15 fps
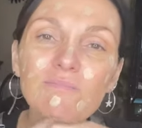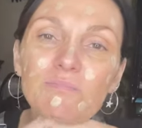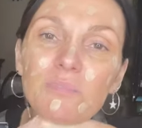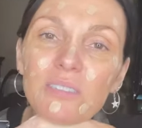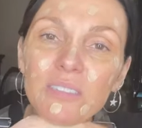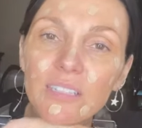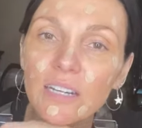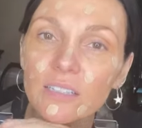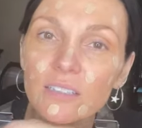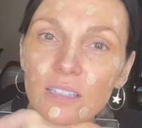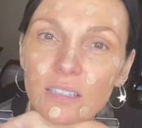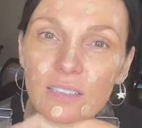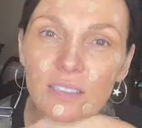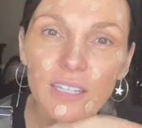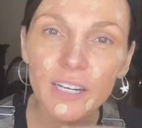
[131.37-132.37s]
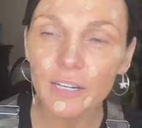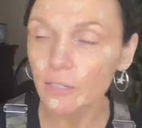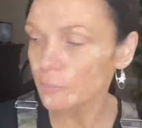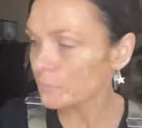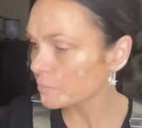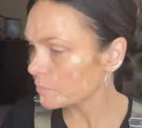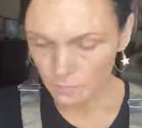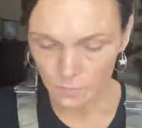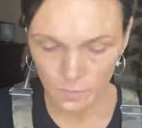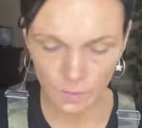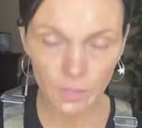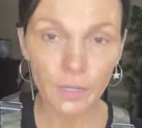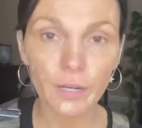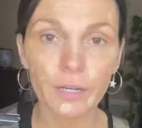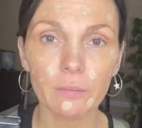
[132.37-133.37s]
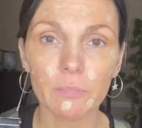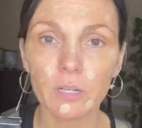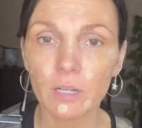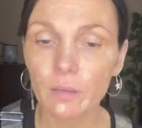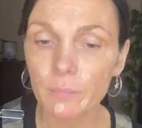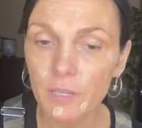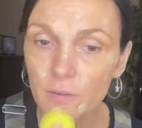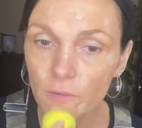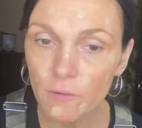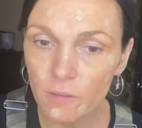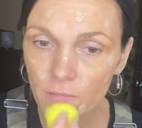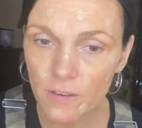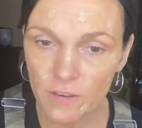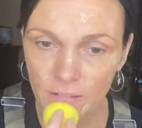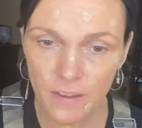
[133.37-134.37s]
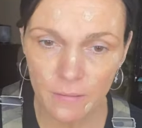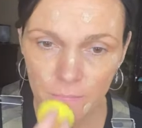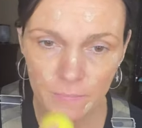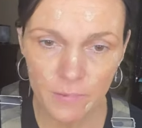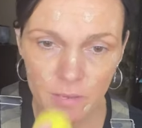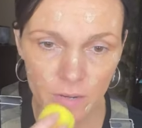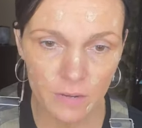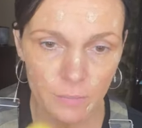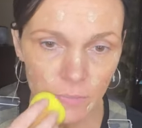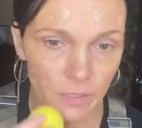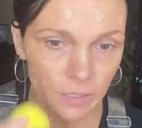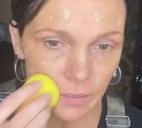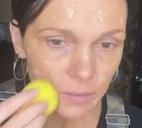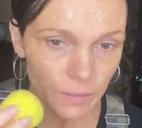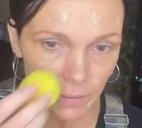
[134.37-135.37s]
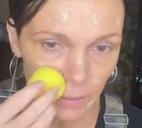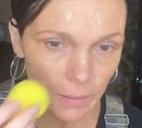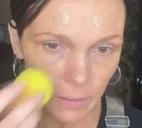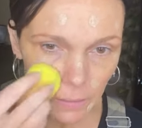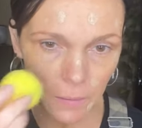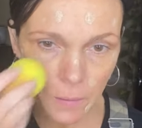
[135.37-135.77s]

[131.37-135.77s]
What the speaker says: The excess there. All right, I'm gonna come in with a damp beauty blender.